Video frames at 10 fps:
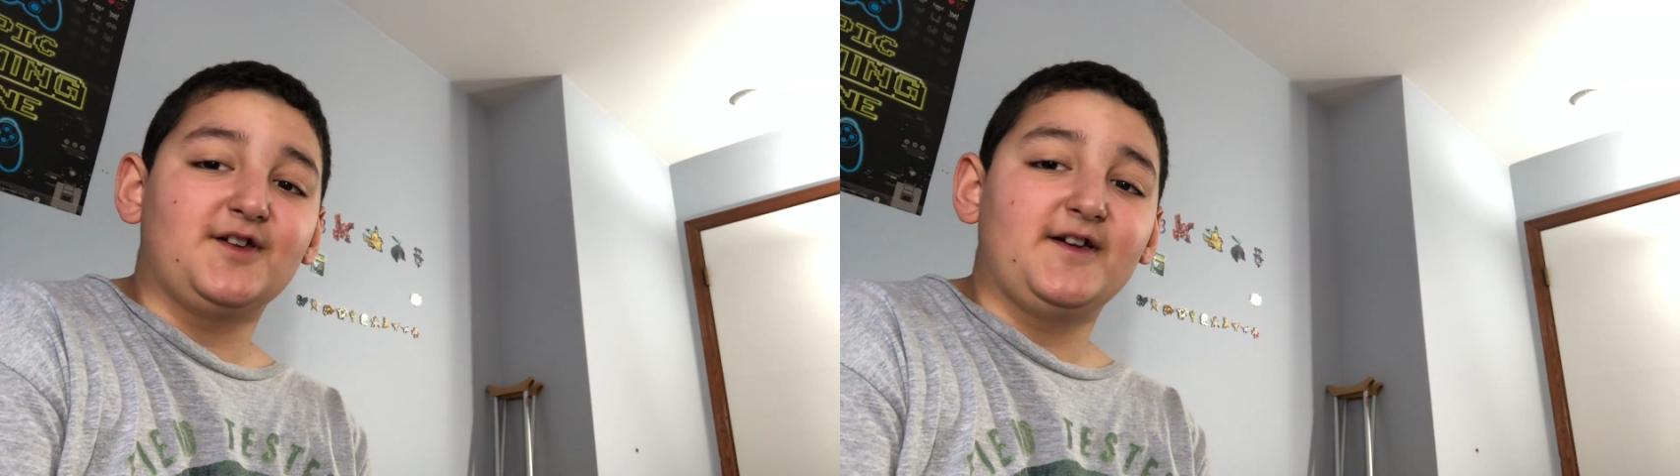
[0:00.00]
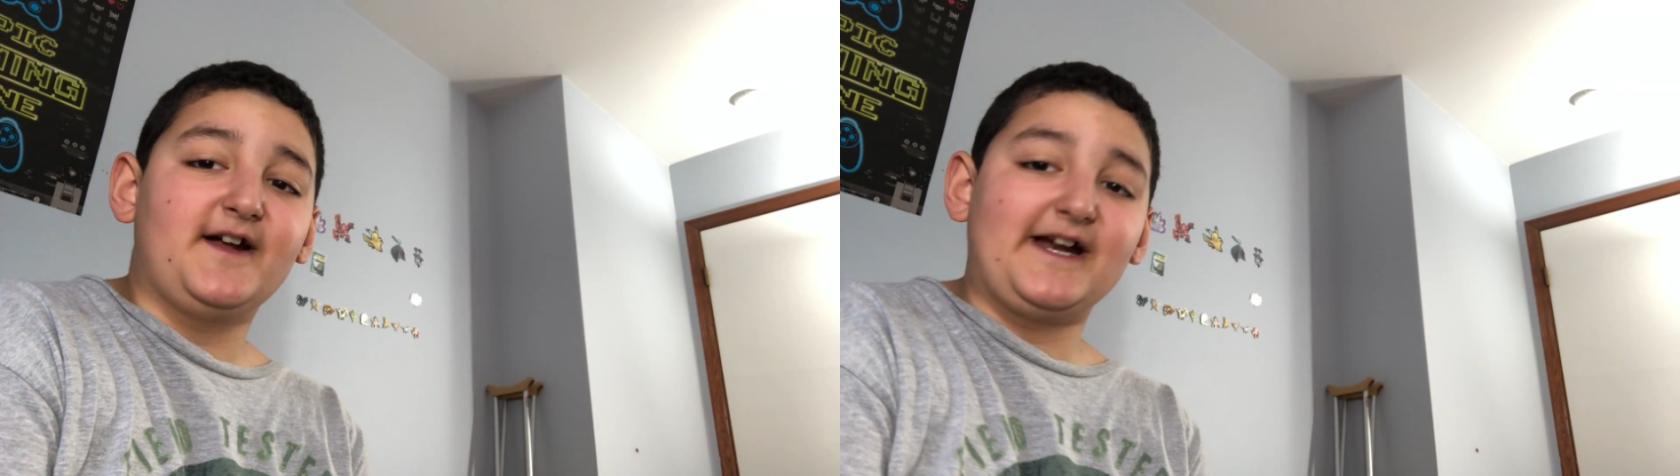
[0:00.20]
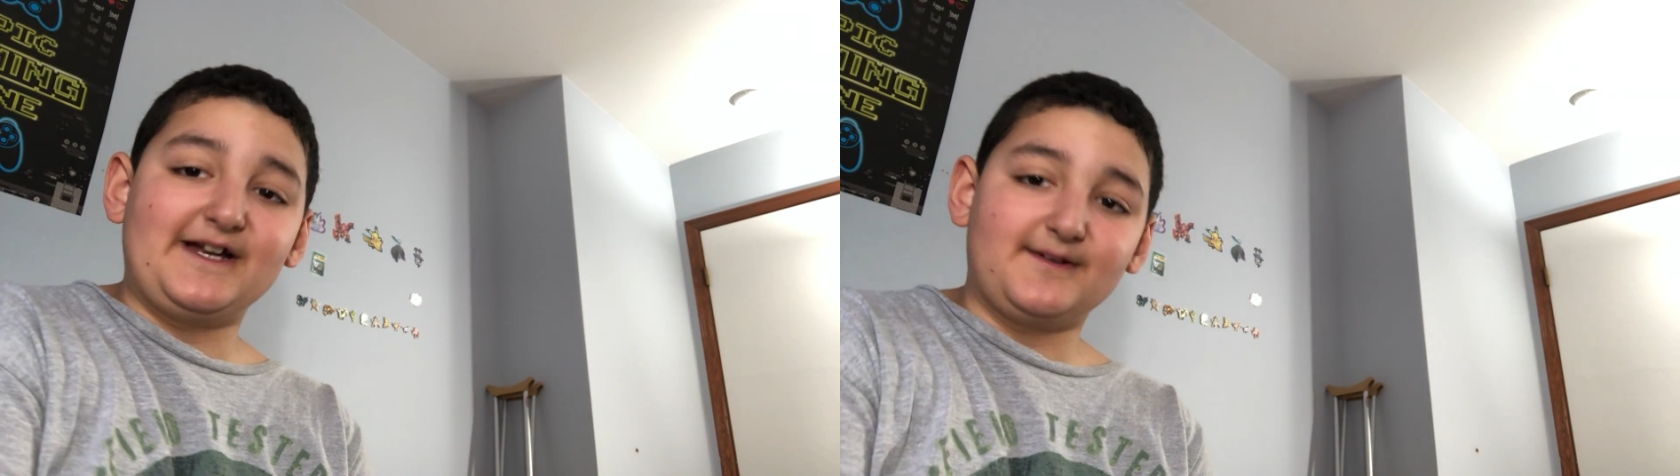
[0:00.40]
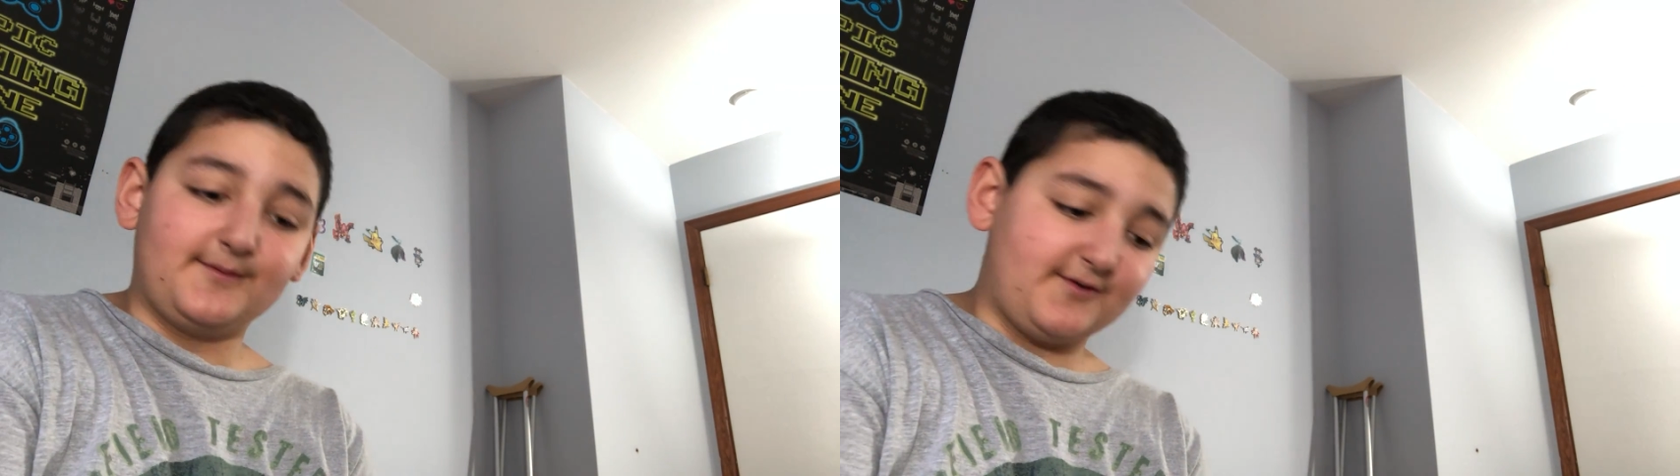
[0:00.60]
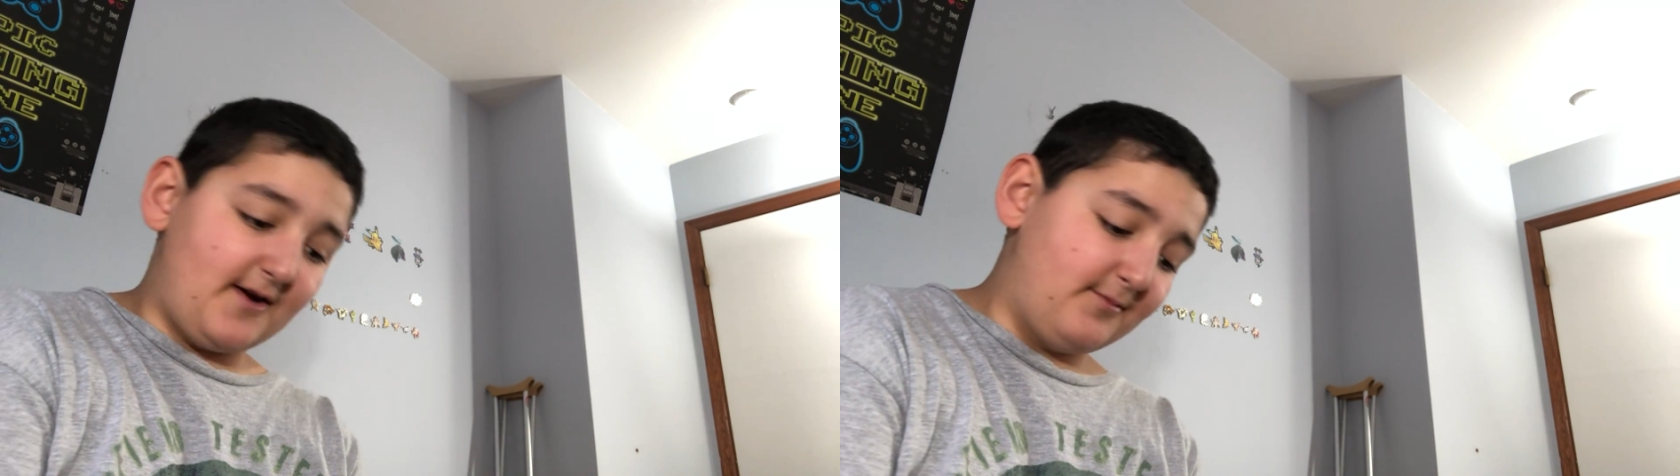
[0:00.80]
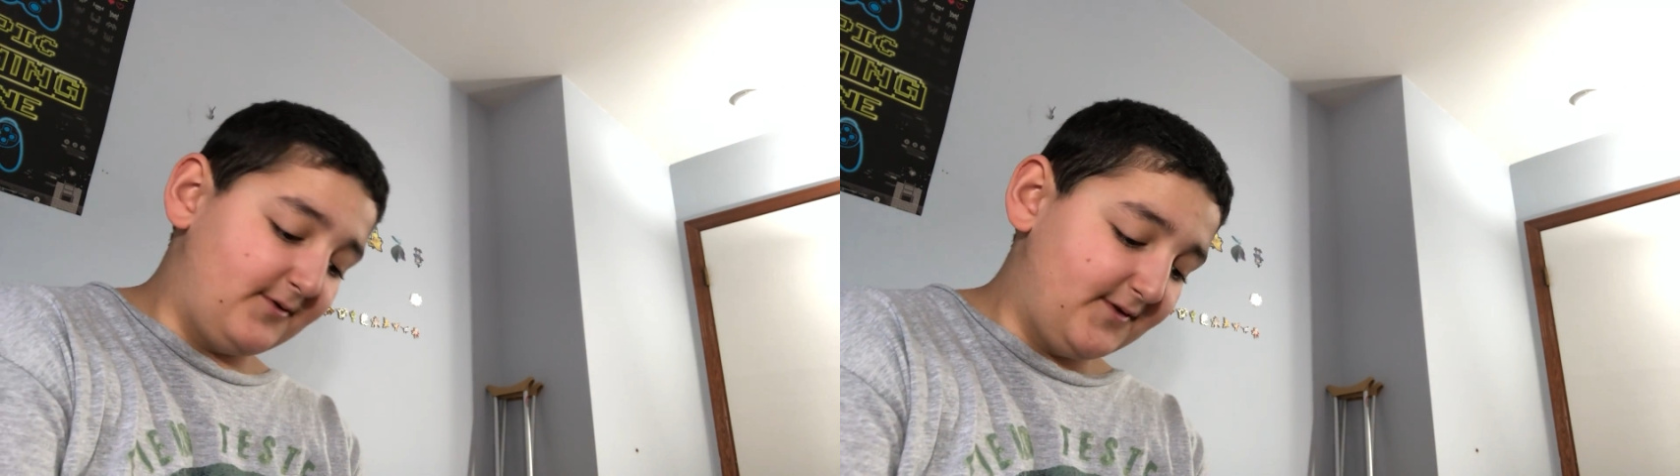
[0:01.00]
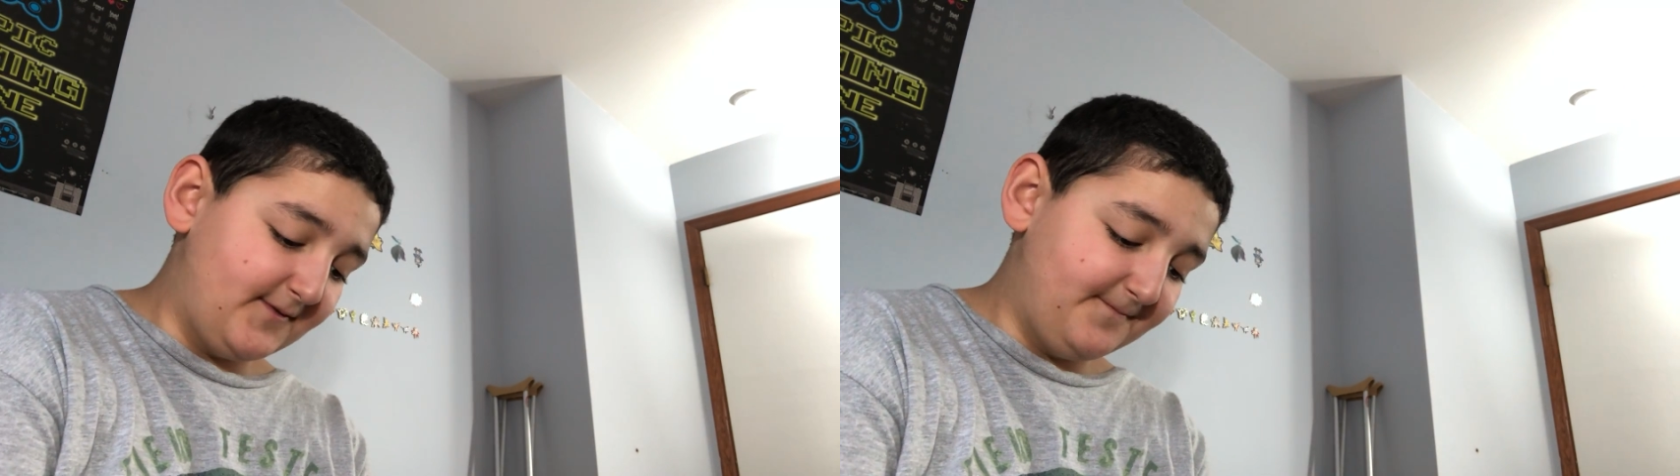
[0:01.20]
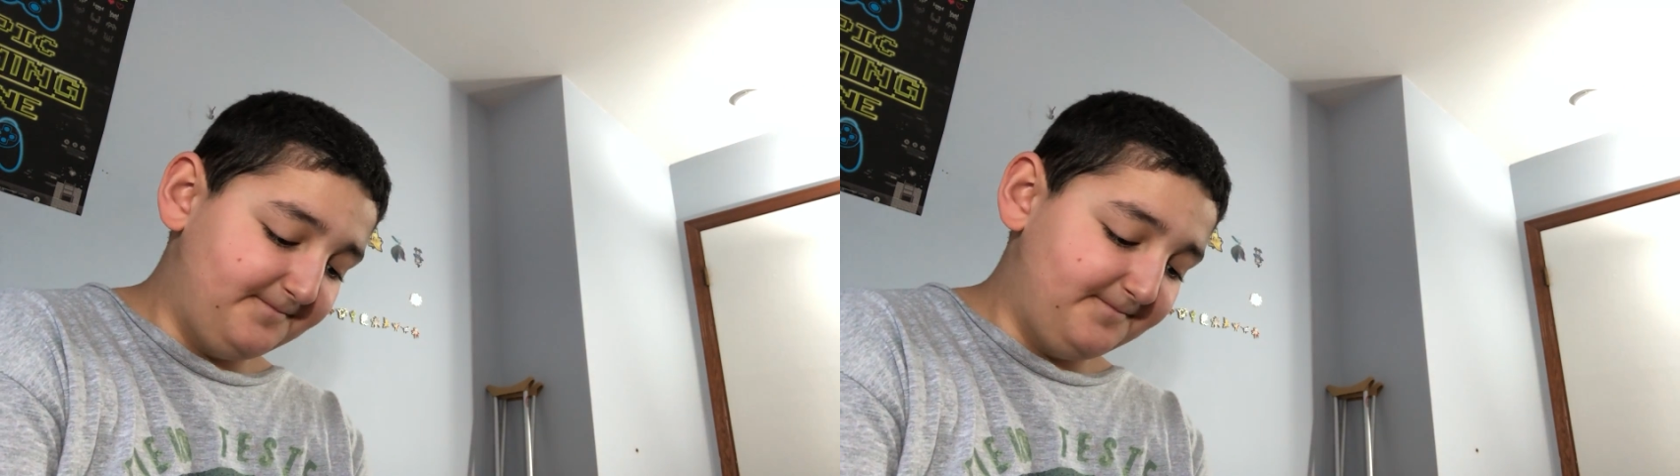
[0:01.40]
to 80 subscribers.